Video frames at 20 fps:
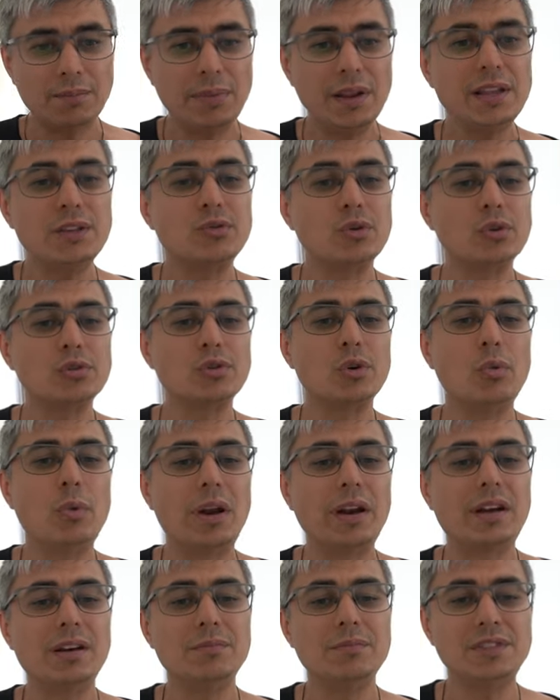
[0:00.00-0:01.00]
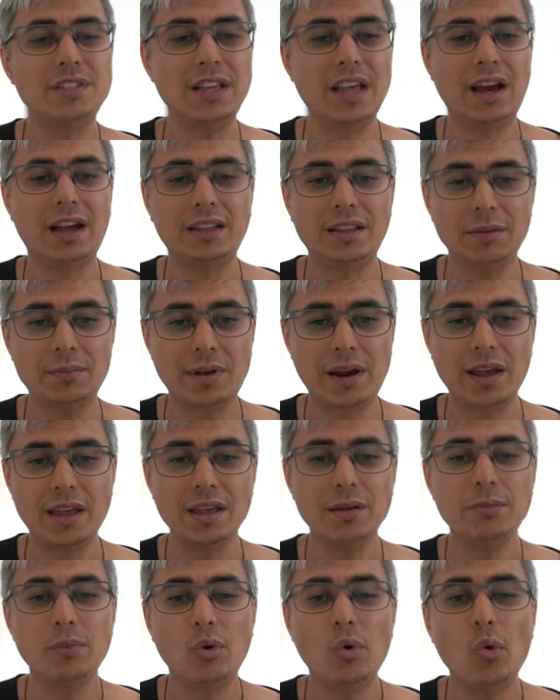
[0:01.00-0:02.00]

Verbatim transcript: Please also welcome Ziad Ibrahim,